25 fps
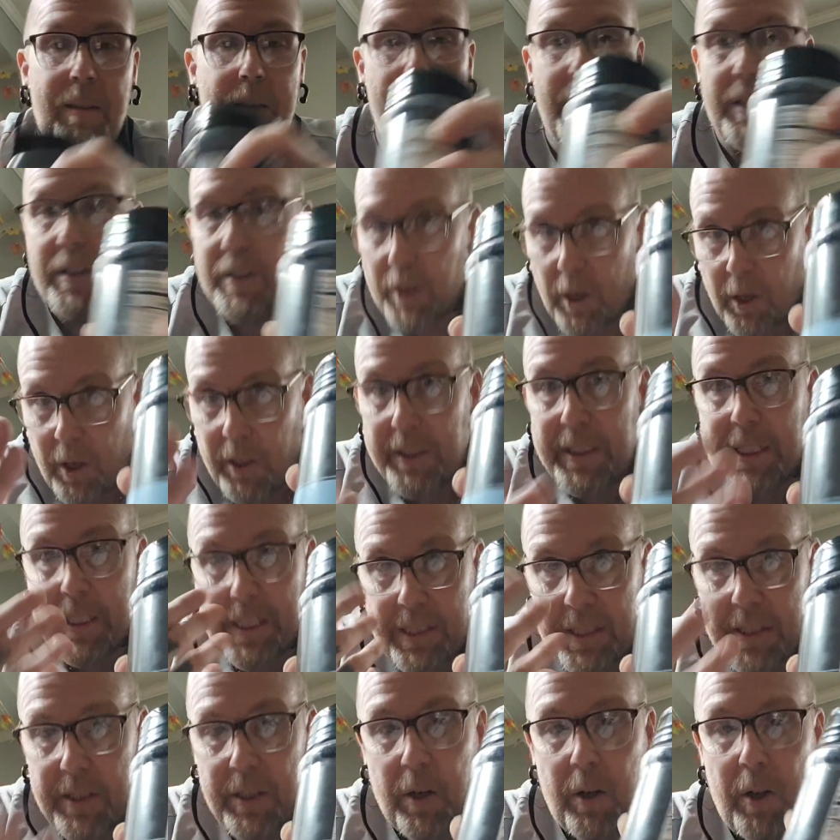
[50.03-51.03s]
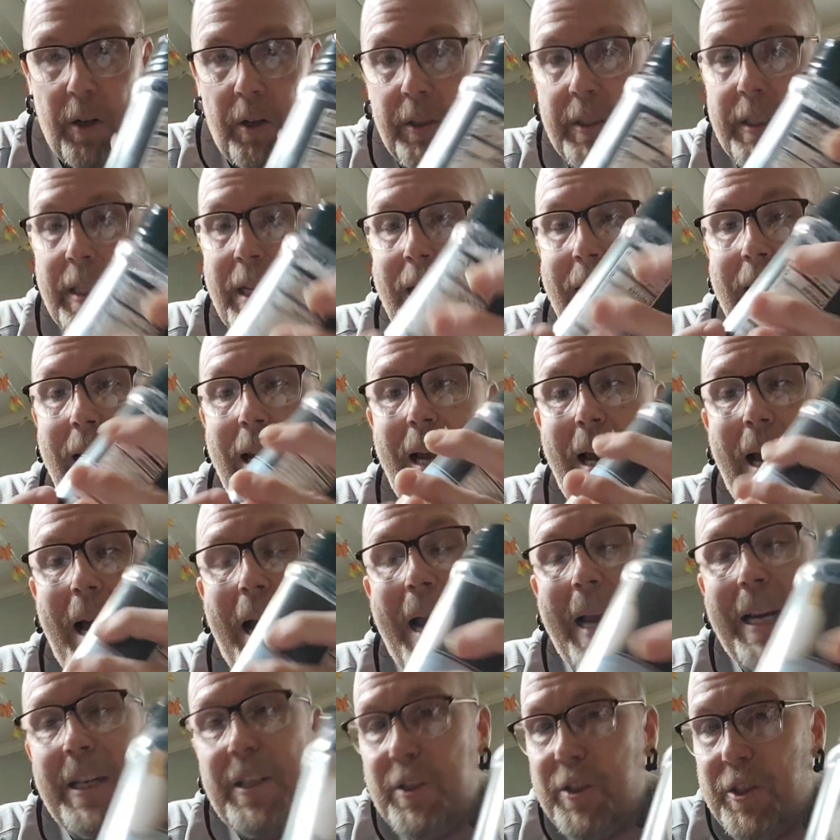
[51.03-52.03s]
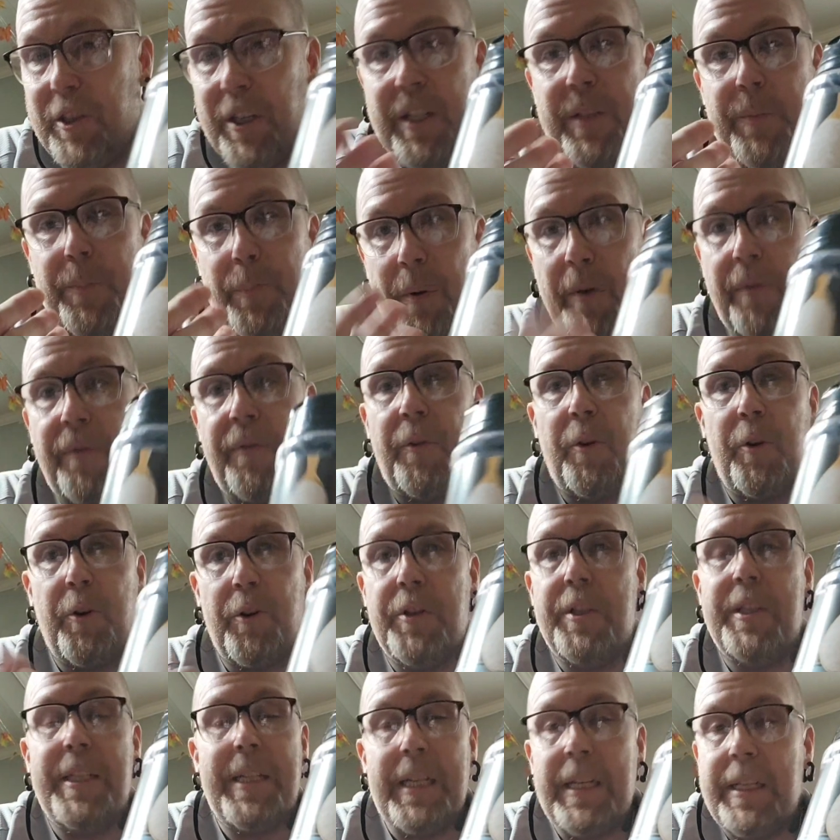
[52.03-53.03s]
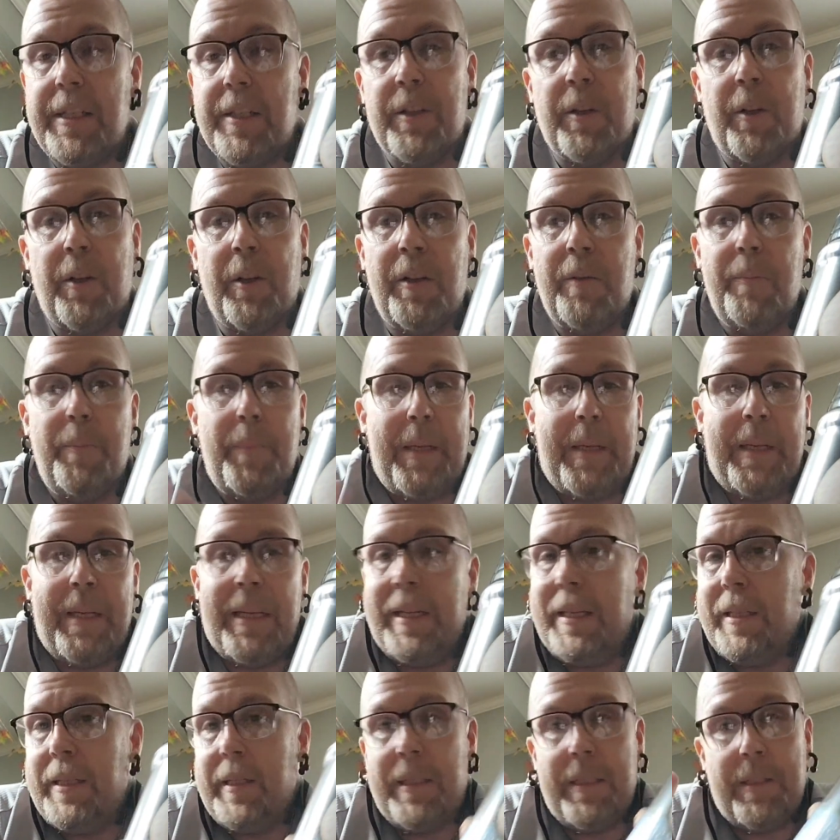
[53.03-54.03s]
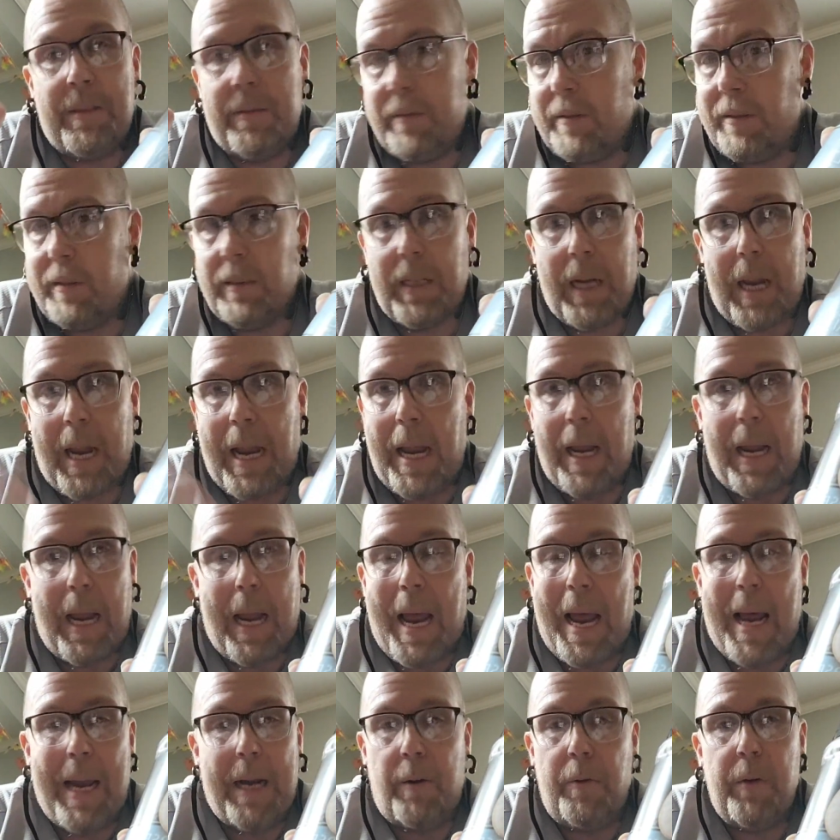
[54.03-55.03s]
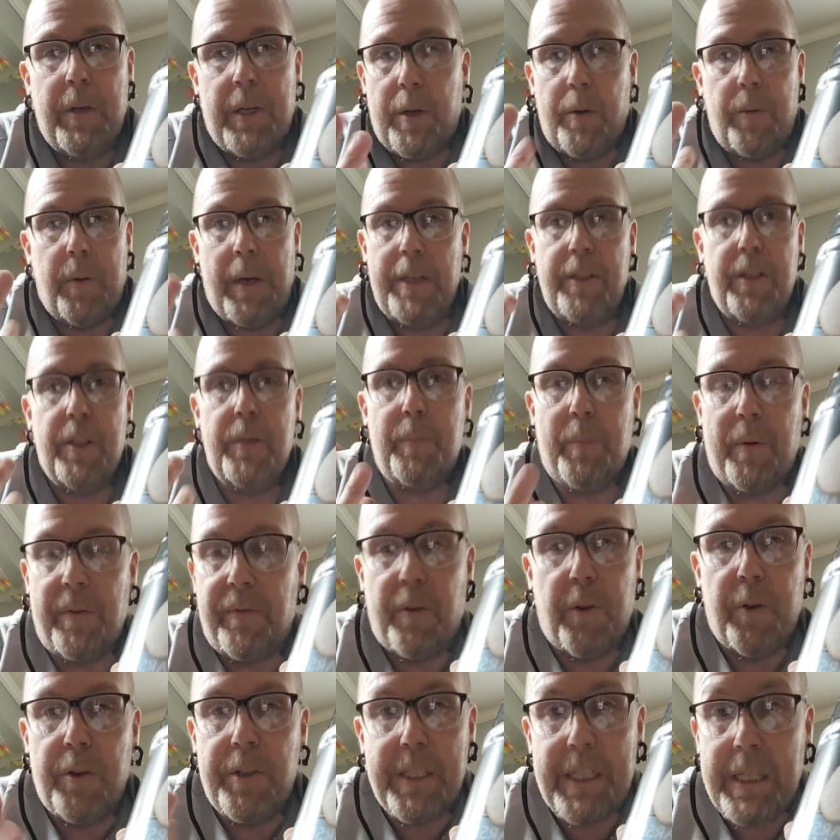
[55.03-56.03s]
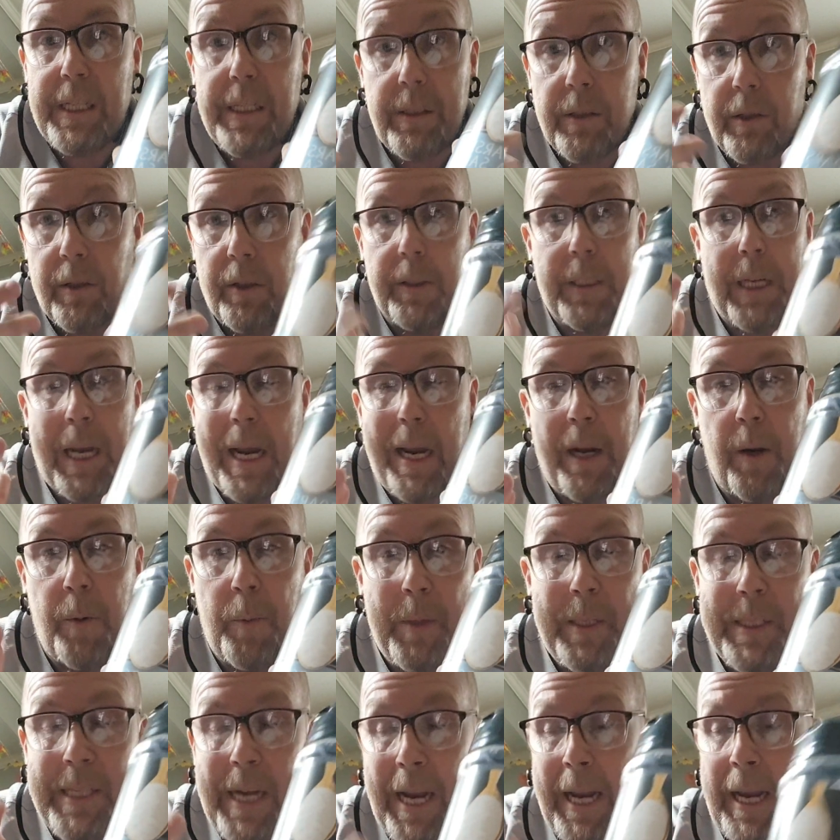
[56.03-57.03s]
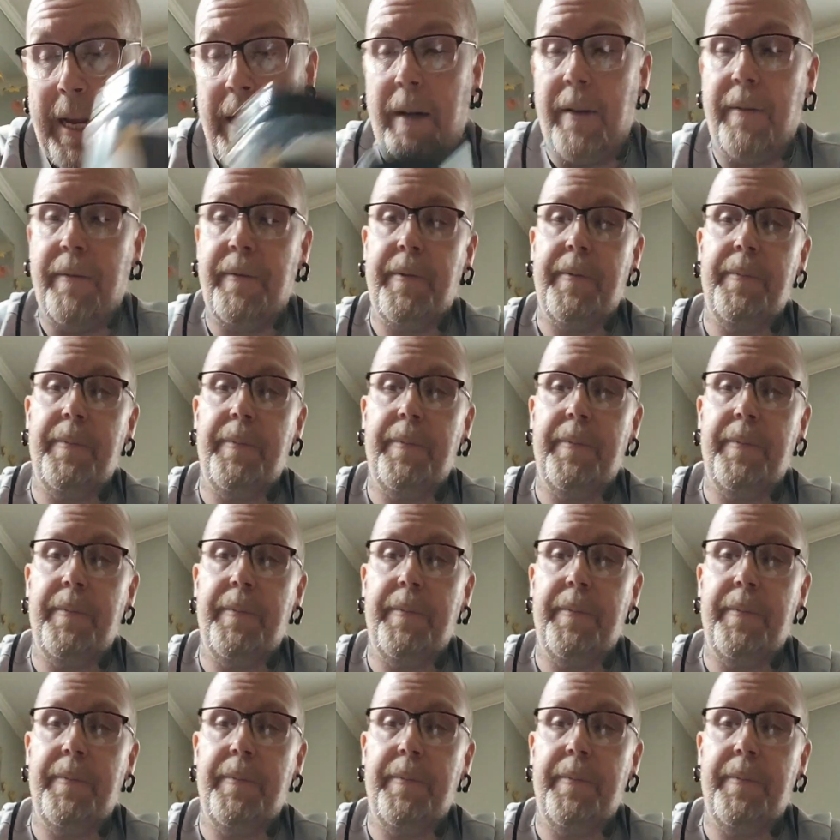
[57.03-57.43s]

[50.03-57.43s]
Salt is salt. I just prefer sea salt because, I don't know, I just prefer sea salt. I always have.